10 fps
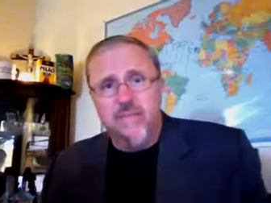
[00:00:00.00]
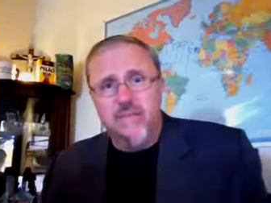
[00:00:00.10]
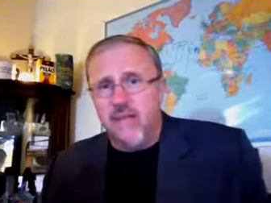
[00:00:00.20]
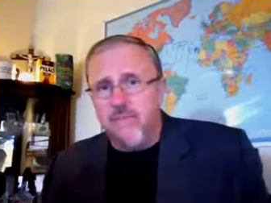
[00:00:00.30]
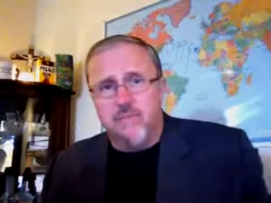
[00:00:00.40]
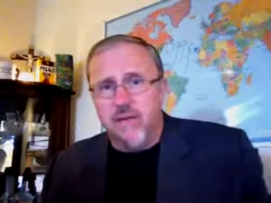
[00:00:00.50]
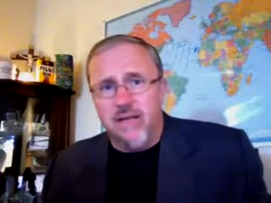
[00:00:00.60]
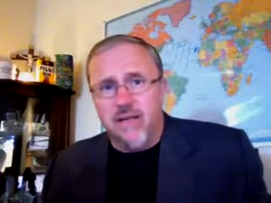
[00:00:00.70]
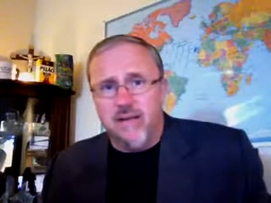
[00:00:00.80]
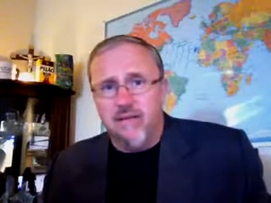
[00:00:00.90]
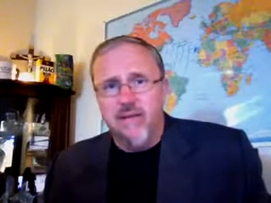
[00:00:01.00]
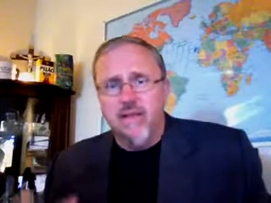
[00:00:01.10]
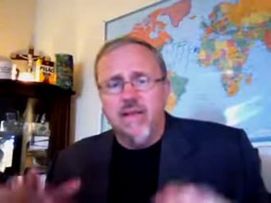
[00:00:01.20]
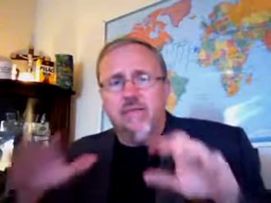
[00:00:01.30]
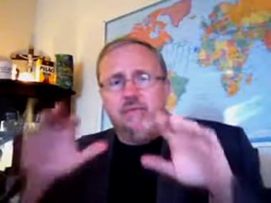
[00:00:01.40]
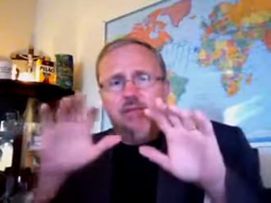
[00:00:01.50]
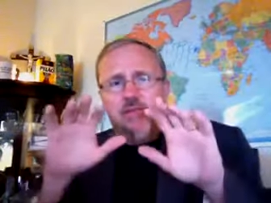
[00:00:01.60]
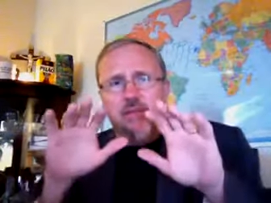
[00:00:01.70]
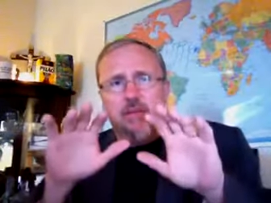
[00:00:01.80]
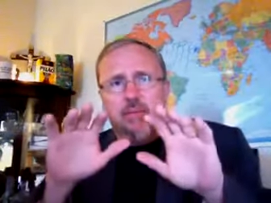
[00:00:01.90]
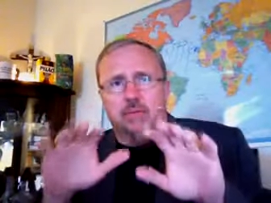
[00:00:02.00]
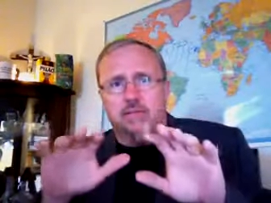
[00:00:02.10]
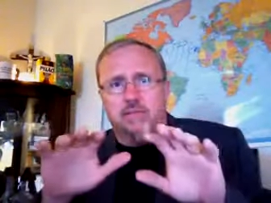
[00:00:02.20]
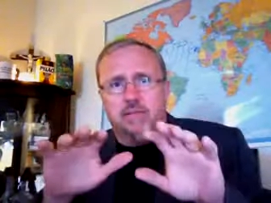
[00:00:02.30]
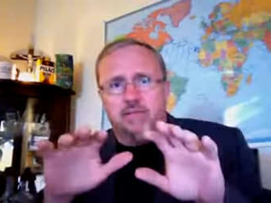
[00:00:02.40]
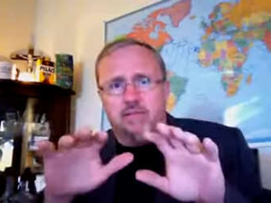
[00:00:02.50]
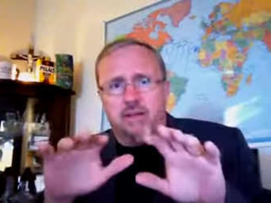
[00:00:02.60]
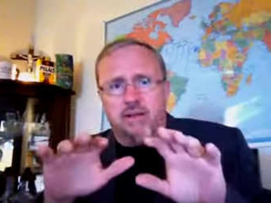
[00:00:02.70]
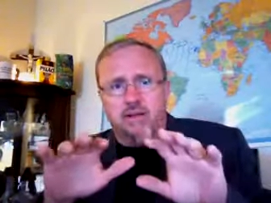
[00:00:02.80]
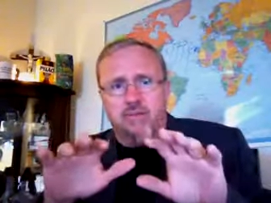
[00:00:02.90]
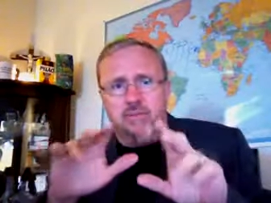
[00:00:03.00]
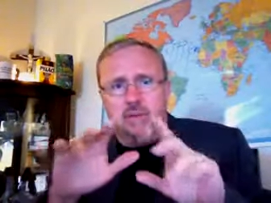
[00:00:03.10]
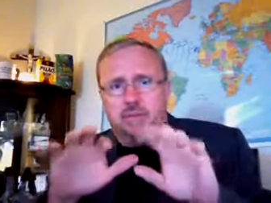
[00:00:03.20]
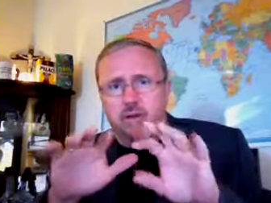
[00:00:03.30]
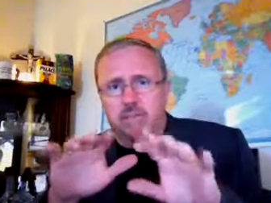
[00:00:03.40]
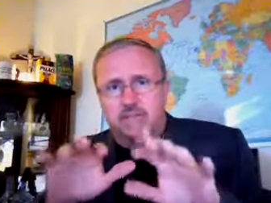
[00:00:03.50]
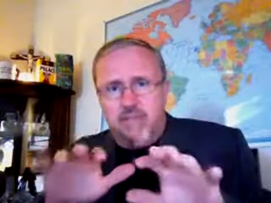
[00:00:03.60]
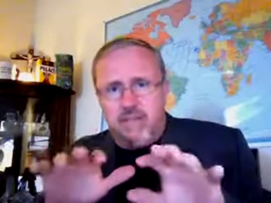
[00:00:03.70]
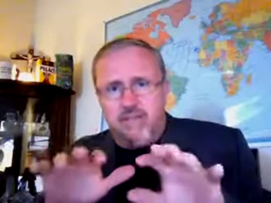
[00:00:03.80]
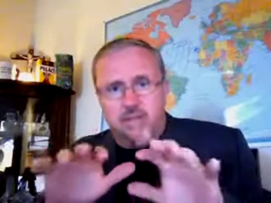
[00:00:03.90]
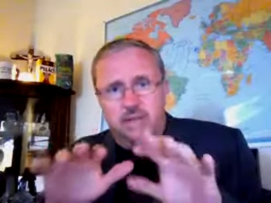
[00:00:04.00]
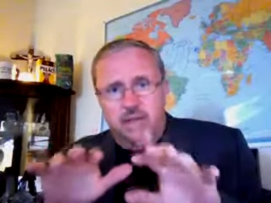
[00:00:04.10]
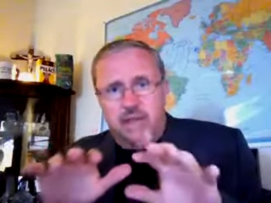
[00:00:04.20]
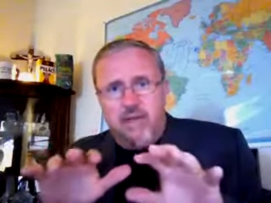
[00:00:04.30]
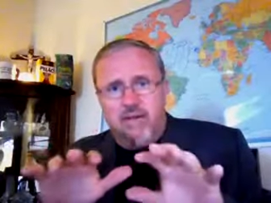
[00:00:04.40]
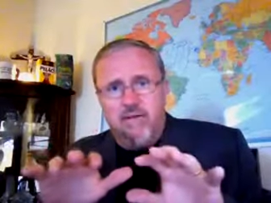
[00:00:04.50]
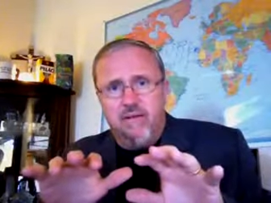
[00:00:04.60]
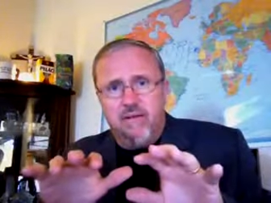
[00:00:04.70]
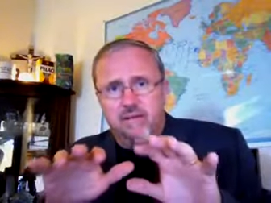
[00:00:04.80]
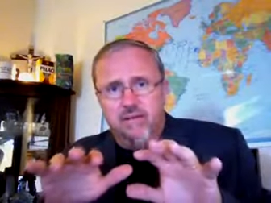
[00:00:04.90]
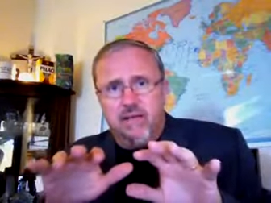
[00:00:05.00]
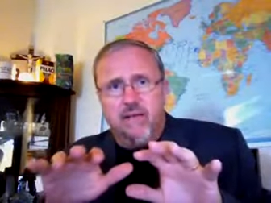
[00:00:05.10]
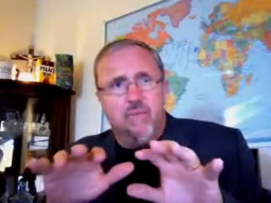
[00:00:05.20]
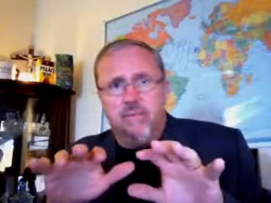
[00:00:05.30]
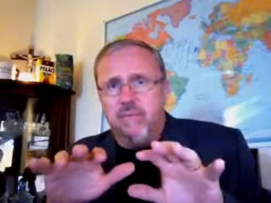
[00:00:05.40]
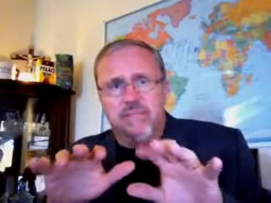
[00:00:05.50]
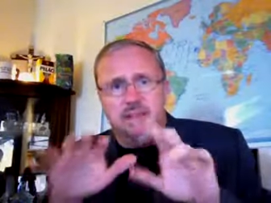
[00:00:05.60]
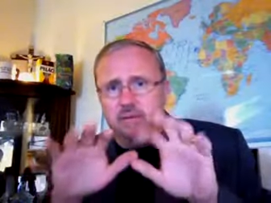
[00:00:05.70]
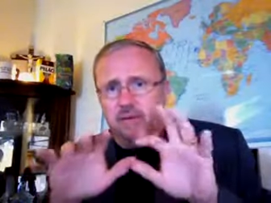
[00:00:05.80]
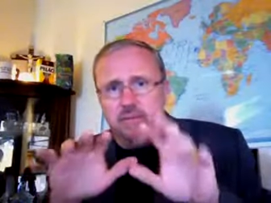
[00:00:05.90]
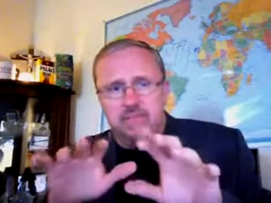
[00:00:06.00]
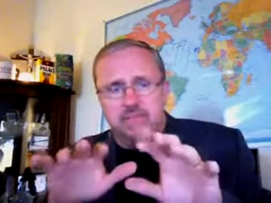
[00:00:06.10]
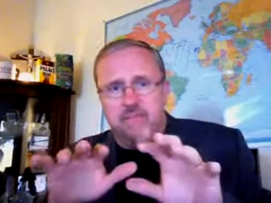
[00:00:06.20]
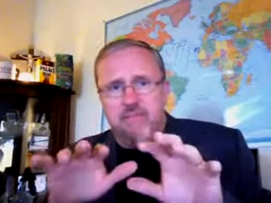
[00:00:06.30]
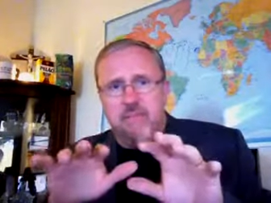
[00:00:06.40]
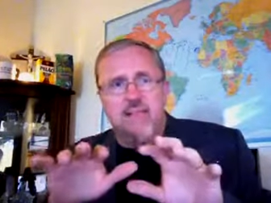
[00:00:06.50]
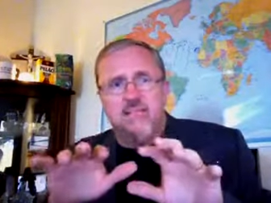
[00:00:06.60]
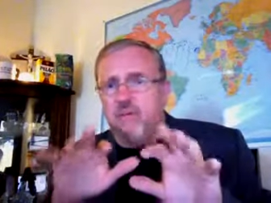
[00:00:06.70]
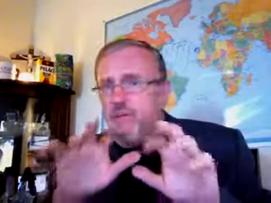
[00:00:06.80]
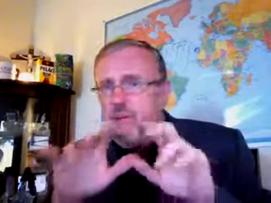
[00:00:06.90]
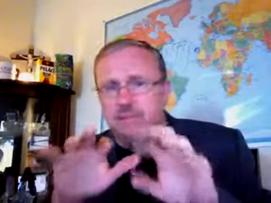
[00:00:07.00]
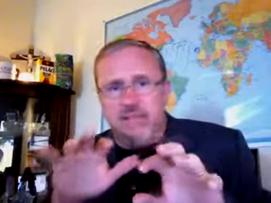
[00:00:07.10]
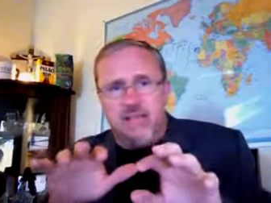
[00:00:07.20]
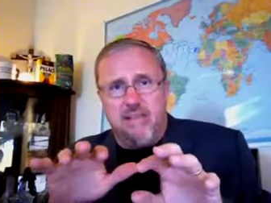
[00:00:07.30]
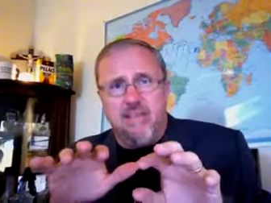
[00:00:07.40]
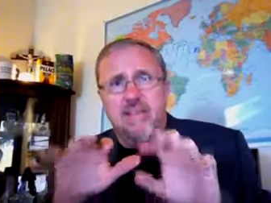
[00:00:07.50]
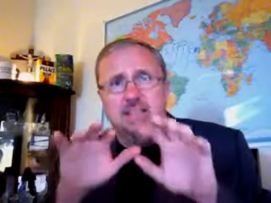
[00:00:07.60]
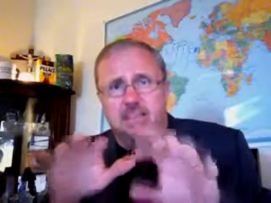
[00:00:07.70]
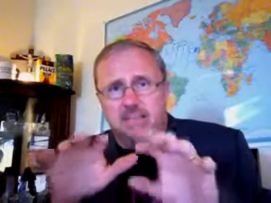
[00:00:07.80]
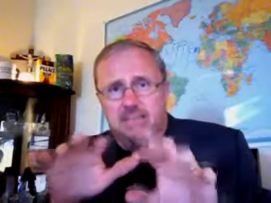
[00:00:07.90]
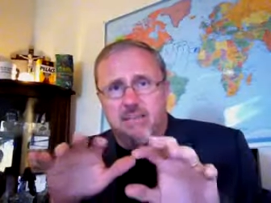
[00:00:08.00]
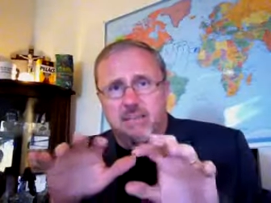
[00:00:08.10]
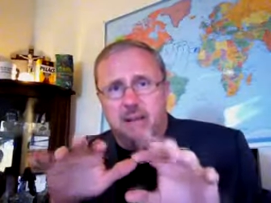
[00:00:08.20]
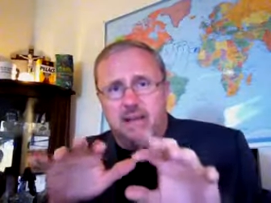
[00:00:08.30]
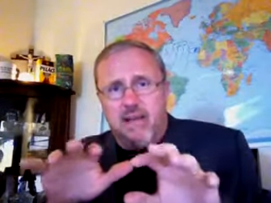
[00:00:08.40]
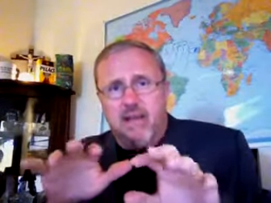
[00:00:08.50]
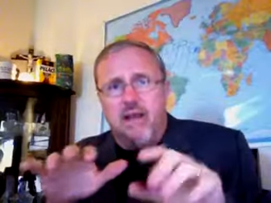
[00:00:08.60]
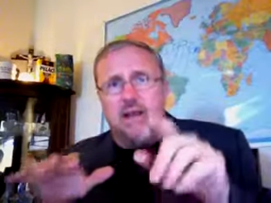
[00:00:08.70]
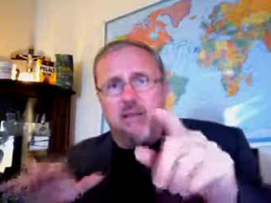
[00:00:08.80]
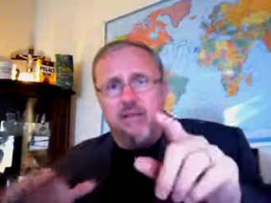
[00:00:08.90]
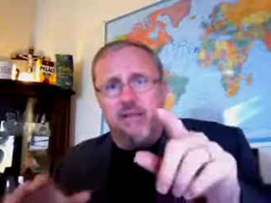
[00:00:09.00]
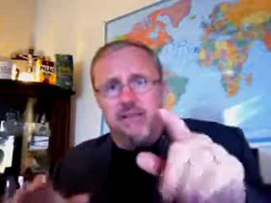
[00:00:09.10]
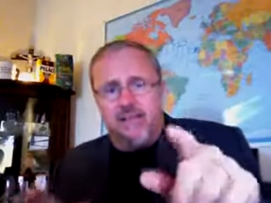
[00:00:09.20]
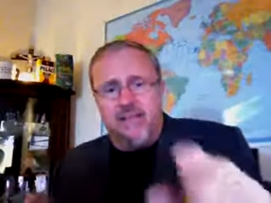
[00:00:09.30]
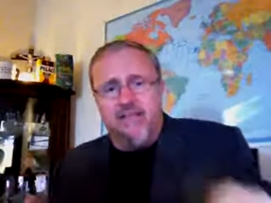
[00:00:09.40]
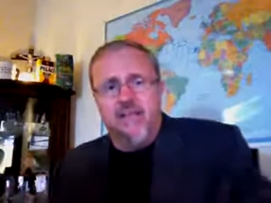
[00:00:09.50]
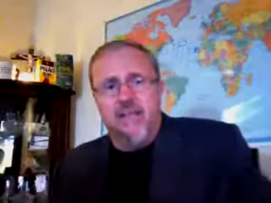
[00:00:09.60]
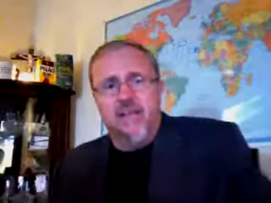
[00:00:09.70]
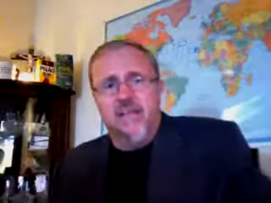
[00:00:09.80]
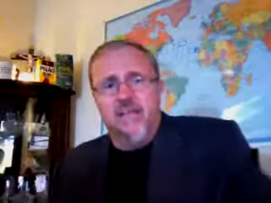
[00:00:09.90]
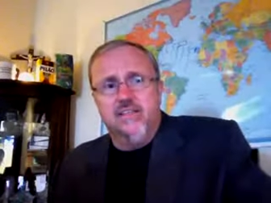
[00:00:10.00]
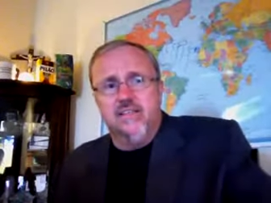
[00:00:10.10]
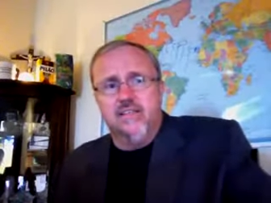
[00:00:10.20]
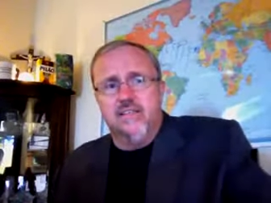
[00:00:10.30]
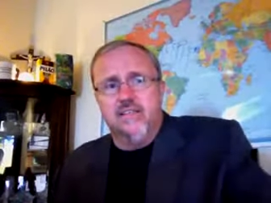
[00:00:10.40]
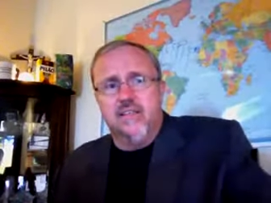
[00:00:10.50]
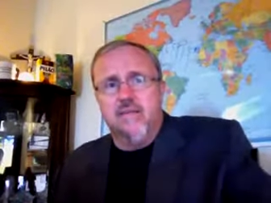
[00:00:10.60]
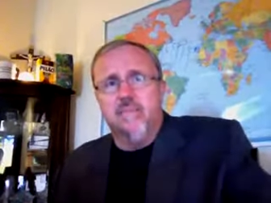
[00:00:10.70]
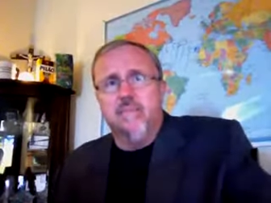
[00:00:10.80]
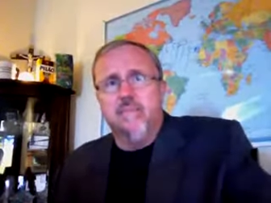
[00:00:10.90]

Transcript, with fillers: Time's running out. Would you send me a personal message right here on YouTube? I want to be saved. Do it now. Do it now. I want to be saved. I want to be saved. Pastor, I want to be saved. Send it to me right now. I'll help you get saved. In Jesus' name.